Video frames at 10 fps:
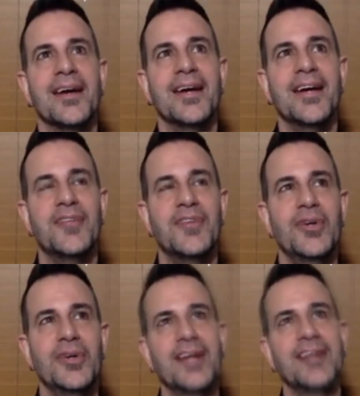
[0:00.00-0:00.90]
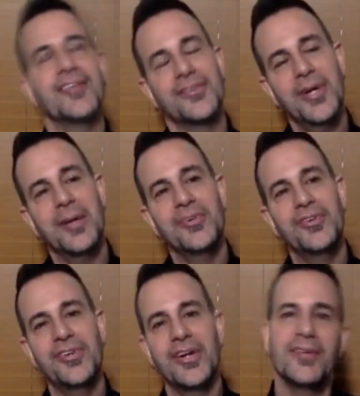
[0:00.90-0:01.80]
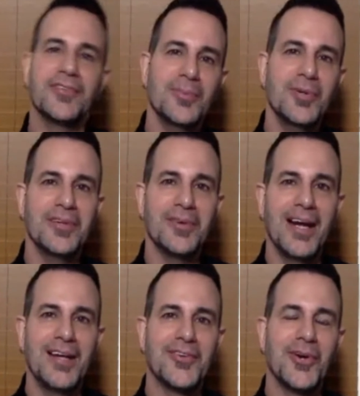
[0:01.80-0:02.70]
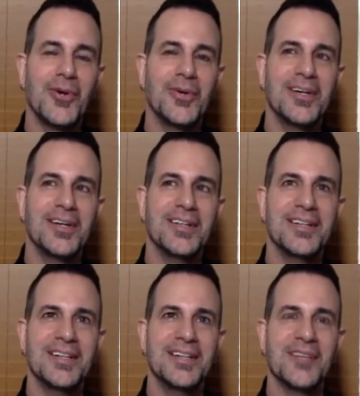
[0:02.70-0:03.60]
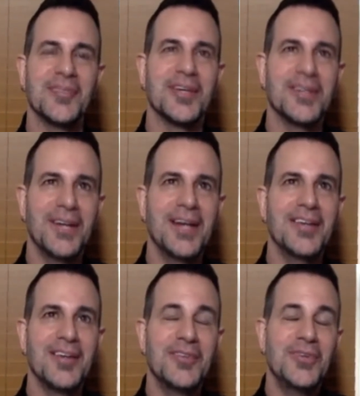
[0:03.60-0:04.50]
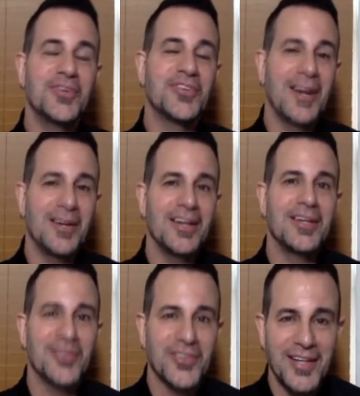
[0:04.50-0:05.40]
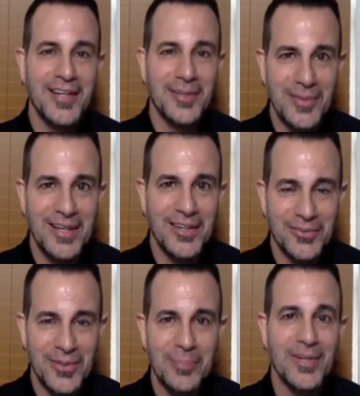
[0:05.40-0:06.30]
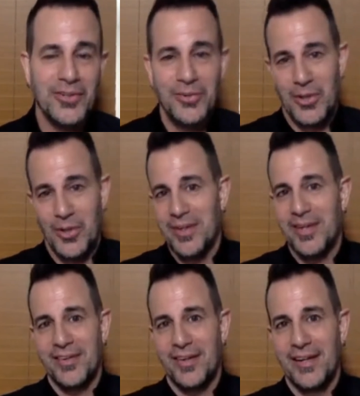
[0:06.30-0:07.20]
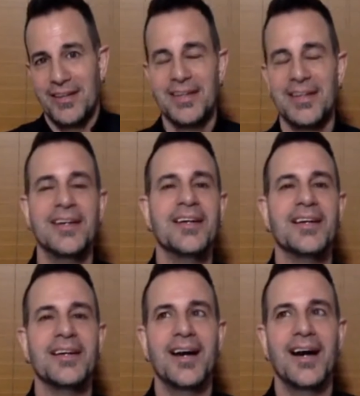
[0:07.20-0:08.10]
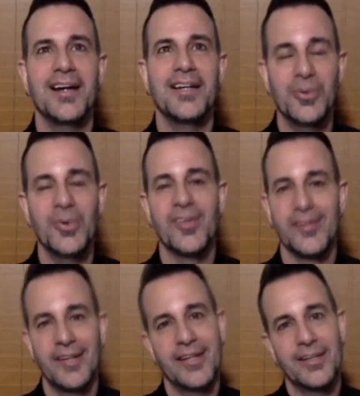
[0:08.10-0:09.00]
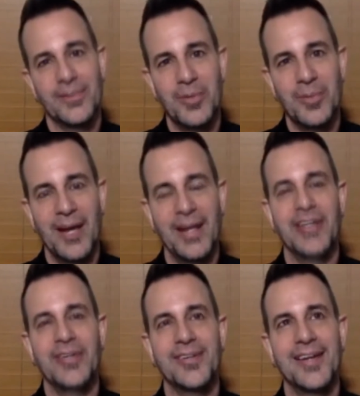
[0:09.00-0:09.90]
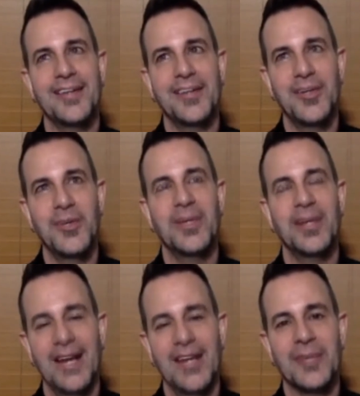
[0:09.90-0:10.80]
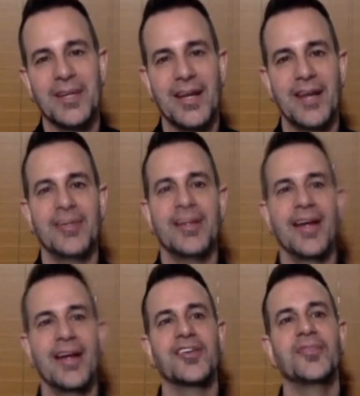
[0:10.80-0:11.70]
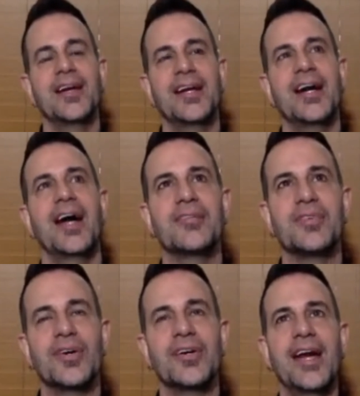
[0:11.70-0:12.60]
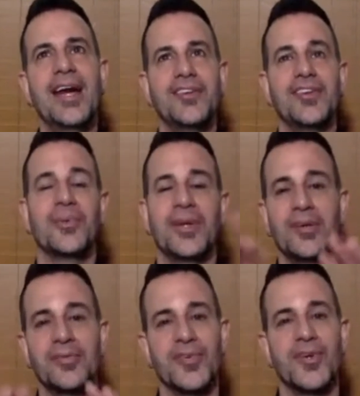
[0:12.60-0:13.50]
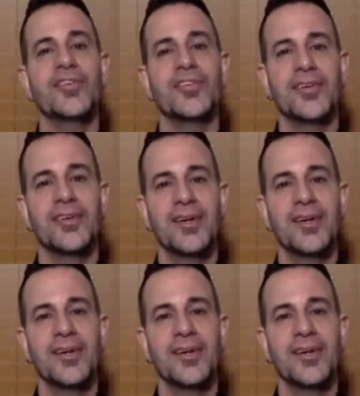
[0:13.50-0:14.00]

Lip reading: If you don't like the script, you shut off the movie, right? So if you sound like you're sitting there reading a script and you know what that's like, you will sound like a robot, and you'll take the human aspect out of it. And it's funny, I have heard agents when they're first,